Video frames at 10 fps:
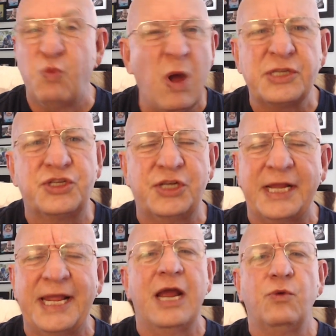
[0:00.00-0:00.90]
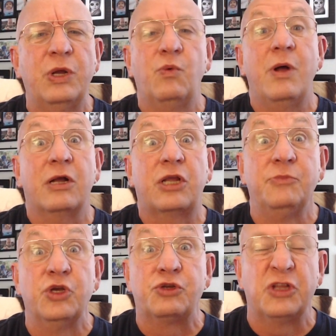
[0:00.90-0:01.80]
Once again, we welcome
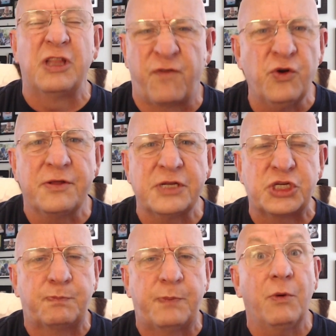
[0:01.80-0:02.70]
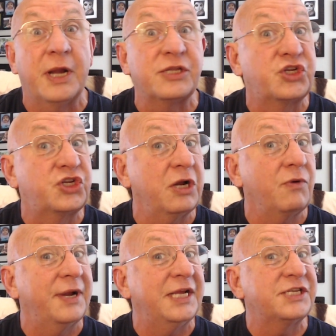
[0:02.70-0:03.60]
you to the Fruit of the Spirit
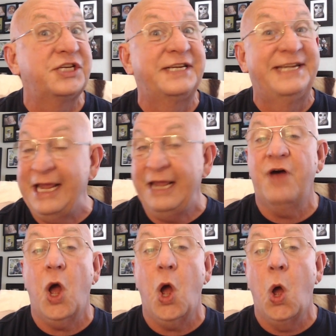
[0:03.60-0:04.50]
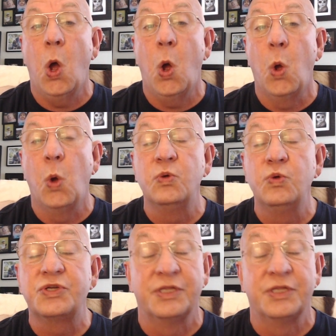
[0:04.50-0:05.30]
series, Devos.